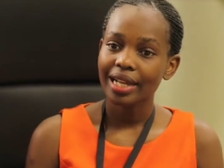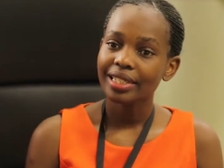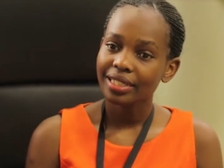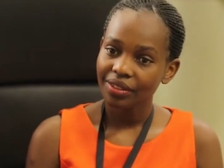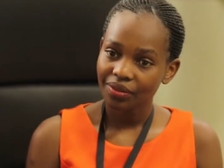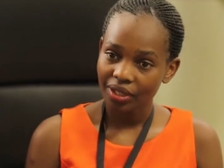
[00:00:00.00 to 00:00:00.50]

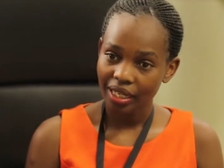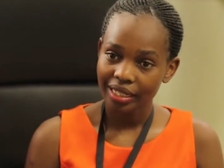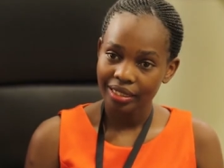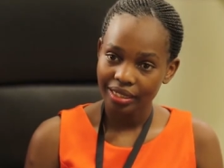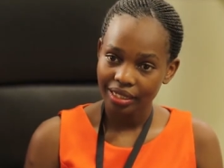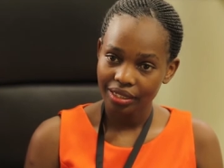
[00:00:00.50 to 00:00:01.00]
achieve their
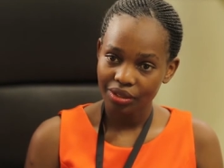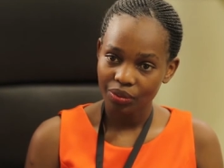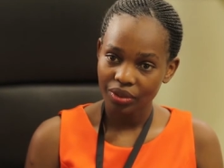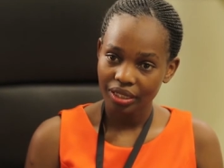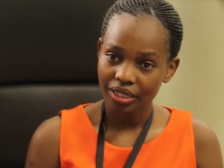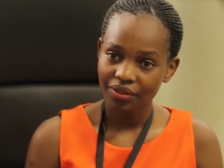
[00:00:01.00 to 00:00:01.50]
intended
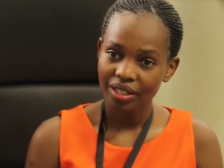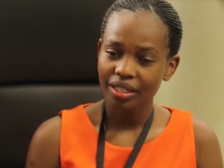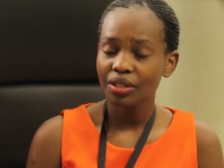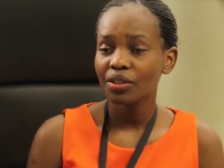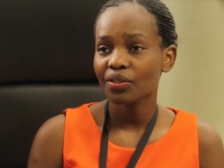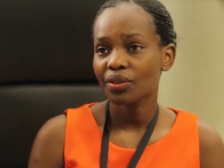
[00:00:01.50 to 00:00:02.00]
objective. And
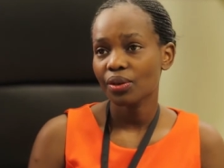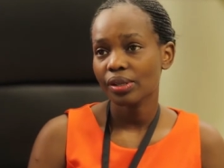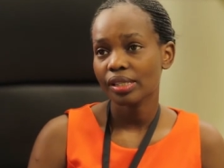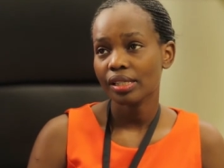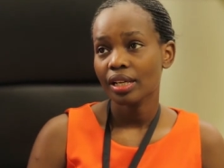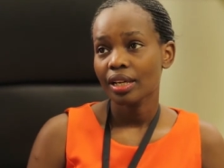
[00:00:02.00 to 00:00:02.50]
then, of
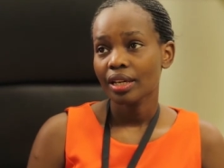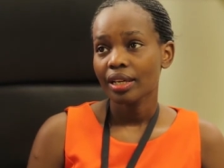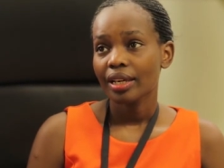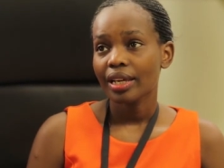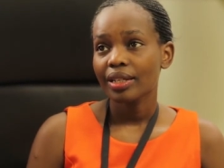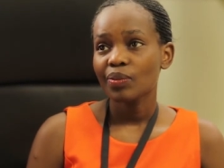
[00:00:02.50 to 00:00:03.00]
course,
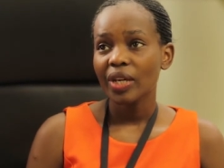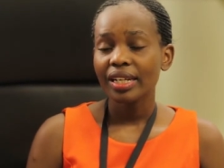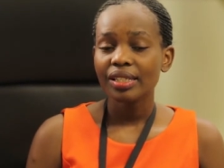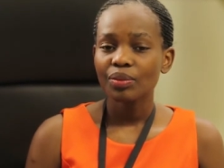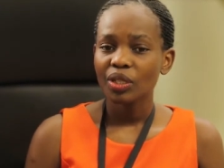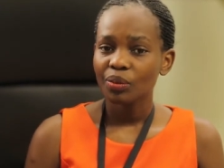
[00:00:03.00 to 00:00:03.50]
it
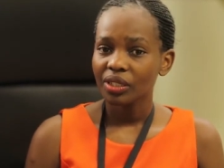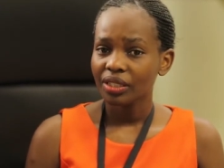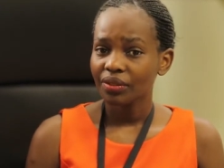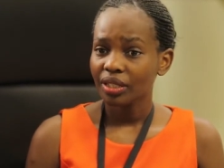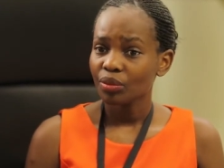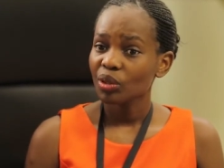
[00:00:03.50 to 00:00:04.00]
makes me
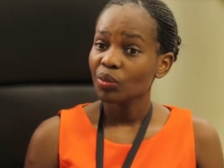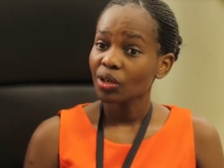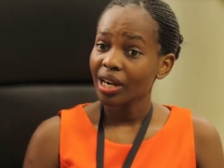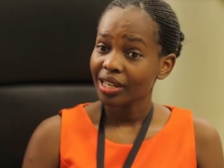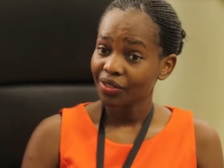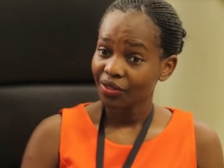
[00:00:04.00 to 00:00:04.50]
believe that people
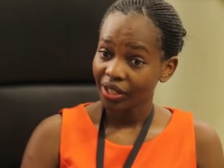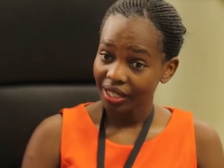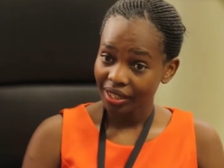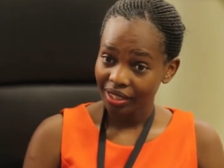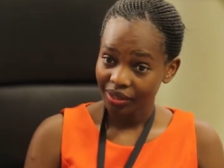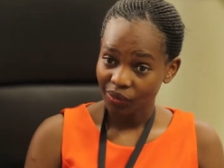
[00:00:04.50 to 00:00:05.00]
had
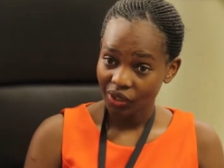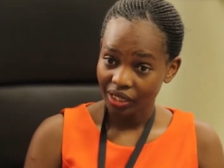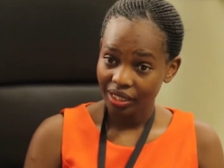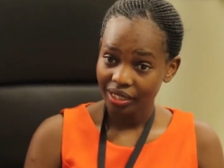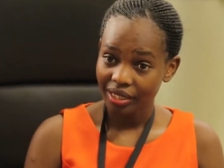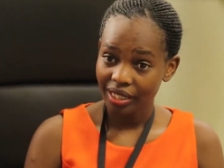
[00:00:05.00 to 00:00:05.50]
faith in
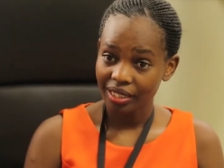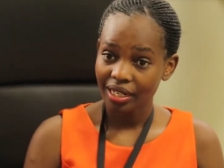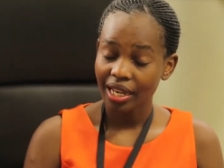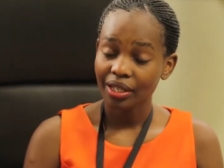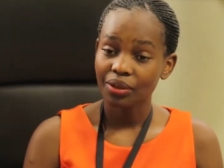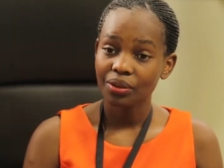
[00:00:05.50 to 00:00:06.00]
me that
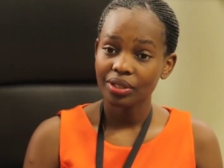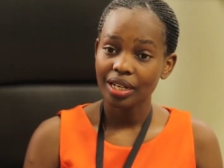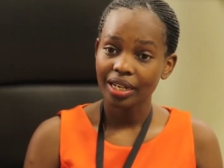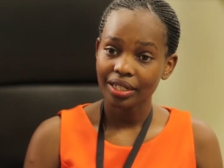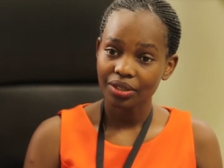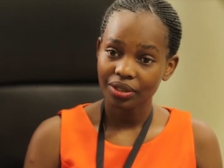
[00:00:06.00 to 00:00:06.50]
I could
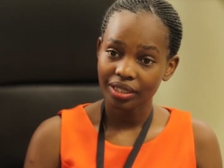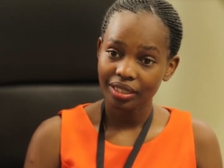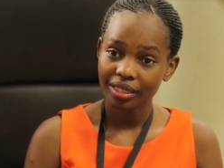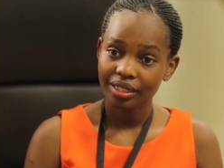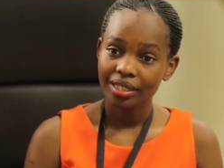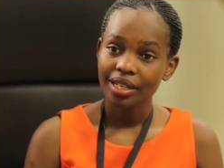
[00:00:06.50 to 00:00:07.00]

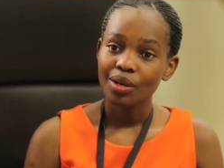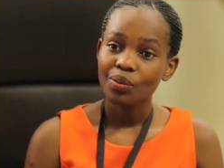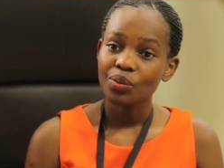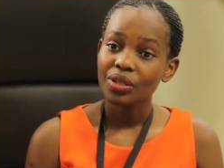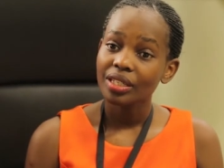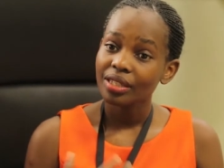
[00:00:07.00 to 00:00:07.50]
actually
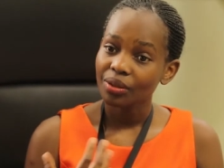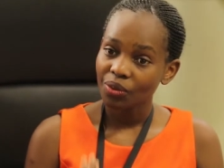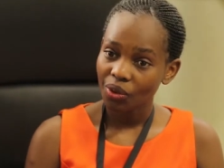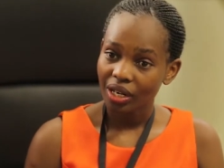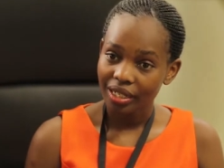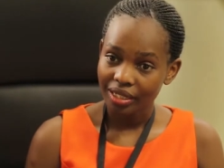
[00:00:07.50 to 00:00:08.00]
be the
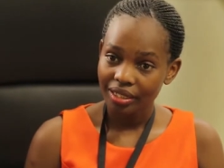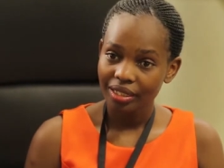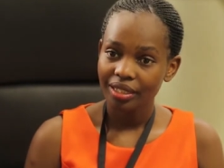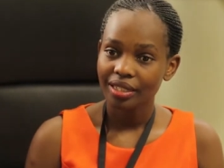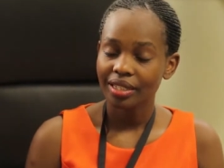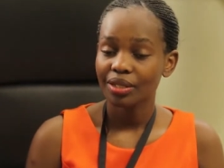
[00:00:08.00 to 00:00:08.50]
one
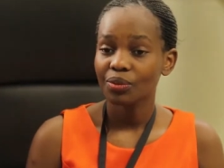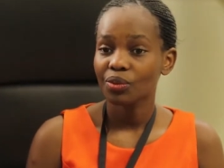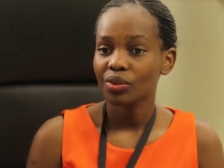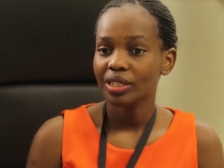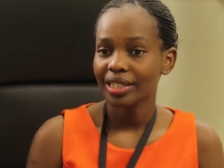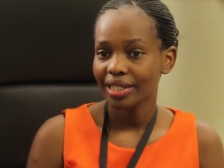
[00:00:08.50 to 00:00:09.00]
that
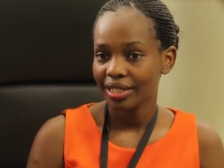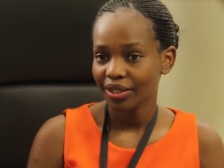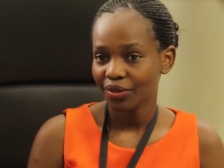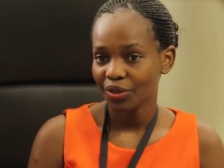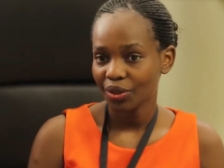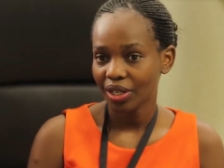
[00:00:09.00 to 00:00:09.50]
would
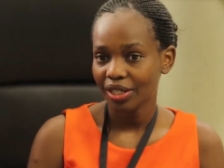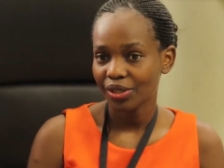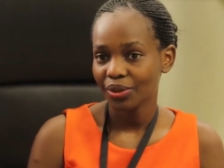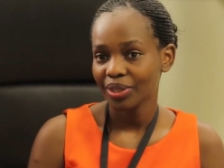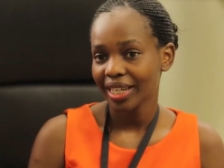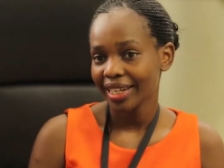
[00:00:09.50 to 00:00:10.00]
interview her.
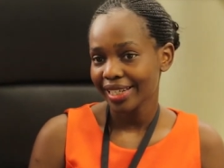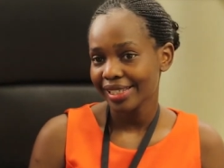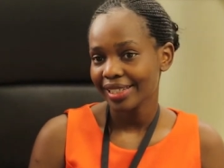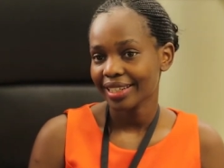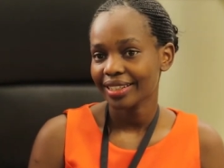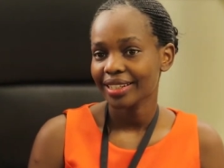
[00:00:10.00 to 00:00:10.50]
So, like I
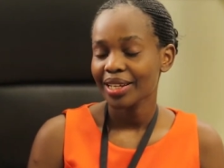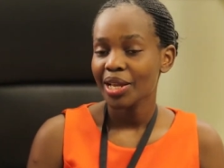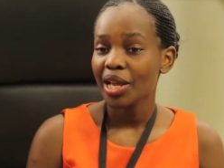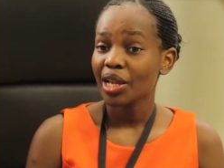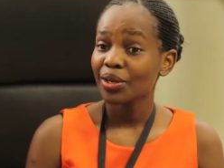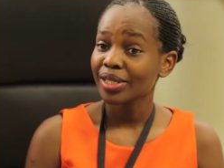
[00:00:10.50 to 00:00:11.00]
said,
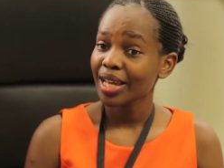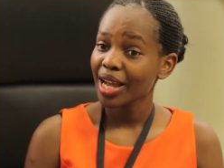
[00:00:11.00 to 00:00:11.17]
it was